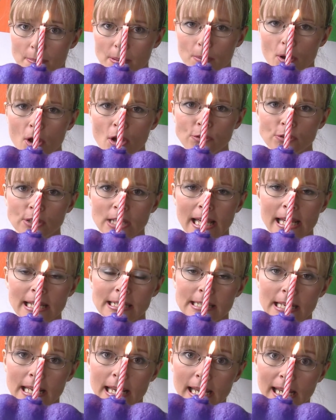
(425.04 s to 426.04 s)
birthday
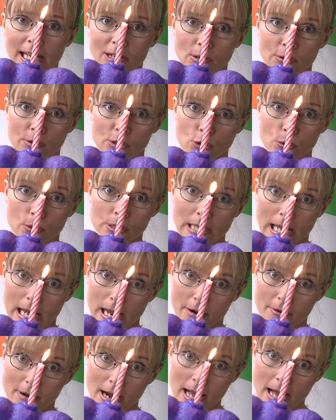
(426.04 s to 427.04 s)
dear Henry the
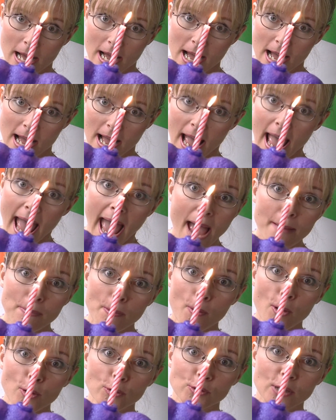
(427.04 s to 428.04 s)
Tuatara, happy
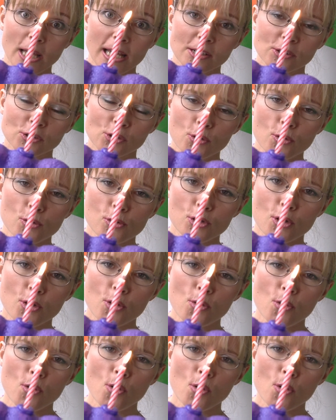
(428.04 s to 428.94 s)
birthday to you.